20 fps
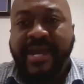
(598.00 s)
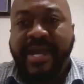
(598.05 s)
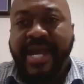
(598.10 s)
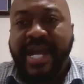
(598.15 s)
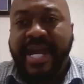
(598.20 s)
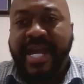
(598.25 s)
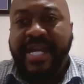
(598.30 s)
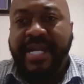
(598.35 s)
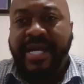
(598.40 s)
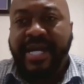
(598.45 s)

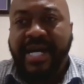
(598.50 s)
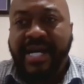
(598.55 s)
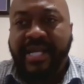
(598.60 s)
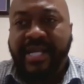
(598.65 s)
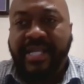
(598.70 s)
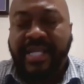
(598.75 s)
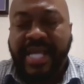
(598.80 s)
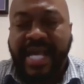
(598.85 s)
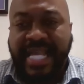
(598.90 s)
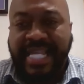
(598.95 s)
And
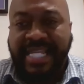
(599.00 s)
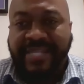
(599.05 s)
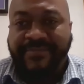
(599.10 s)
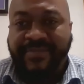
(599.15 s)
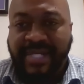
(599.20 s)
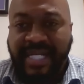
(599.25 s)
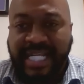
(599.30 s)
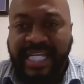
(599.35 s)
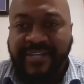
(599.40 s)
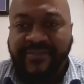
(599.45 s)
us as
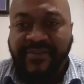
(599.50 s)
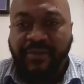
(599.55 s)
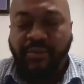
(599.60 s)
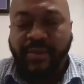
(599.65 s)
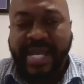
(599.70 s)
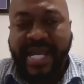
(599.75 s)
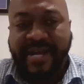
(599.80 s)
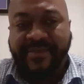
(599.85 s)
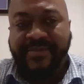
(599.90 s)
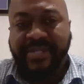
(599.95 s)
believers,
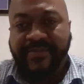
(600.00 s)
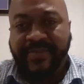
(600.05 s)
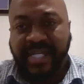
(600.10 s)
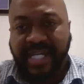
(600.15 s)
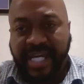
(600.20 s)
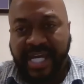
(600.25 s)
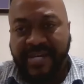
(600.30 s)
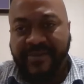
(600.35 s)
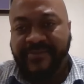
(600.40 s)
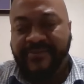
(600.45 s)
we have to be
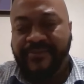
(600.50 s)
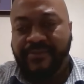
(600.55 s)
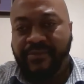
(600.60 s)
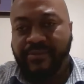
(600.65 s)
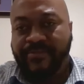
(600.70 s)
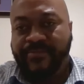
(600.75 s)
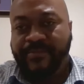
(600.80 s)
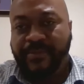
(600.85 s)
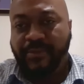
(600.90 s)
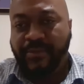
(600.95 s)
careful.
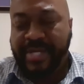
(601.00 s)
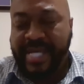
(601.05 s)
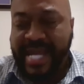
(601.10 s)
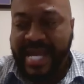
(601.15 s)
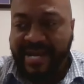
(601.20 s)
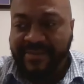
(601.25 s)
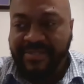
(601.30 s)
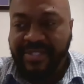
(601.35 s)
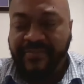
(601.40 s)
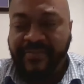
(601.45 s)
We
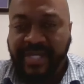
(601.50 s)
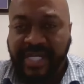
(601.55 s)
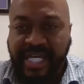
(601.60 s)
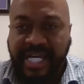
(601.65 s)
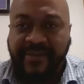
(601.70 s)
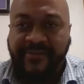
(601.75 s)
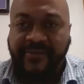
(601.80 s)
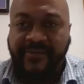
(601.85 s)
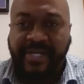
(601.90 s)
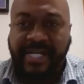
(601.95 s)
have to be
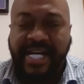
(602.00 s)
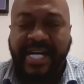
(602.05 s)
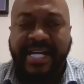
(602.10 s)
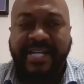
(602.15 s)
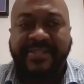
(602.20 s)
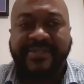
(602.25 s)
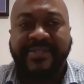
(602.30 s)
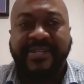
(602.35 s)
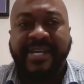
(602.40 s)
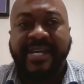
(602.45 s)
careful,
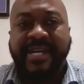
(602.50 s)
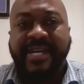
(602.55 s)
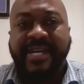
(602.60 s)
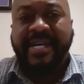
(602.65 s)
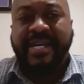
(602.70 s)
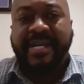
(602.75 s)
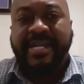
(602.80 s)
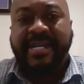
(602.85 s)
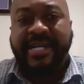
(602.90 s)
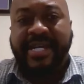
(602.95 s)
guys,
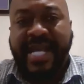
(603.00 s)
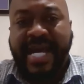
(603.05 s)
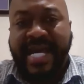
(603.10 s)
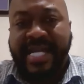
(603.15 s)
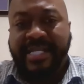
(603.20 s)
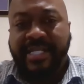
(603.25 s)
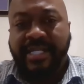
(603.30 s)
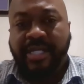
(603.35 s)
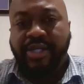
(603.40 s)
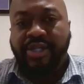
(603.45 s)

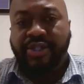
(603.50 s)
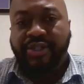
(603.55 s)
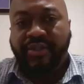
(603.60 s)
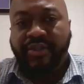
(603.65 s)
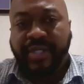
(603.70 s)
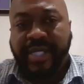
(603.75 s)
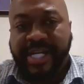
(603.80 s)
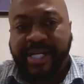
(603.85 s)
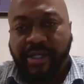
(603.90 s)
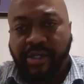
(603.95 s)
not
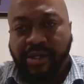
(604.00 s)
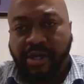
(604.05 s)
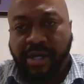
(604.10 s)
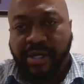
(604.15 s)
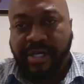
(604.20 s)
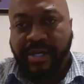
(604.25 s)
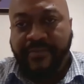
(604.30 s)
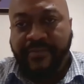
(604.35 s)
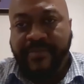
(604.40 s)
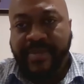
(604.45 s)
to get
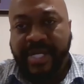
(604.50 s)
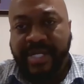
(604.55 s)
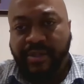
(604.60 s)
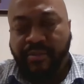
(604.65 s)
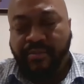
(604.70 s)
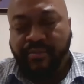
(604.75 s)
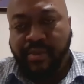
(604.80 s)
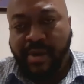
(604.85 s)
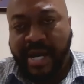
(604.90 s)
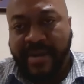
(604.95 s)
caught up in the
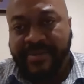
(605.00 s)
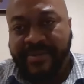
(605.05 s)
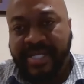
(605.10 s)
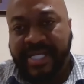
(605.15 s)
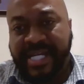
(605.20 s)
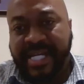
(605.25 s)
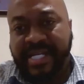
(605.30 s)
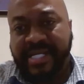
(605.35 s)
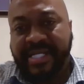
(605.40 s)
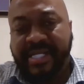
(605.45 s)

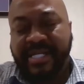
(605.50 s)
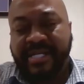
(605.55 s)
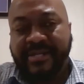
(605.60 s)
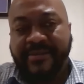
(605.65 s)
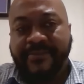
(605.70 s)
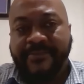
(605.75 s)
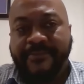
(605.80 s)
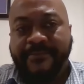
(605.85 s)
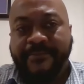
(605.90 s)
propaganda,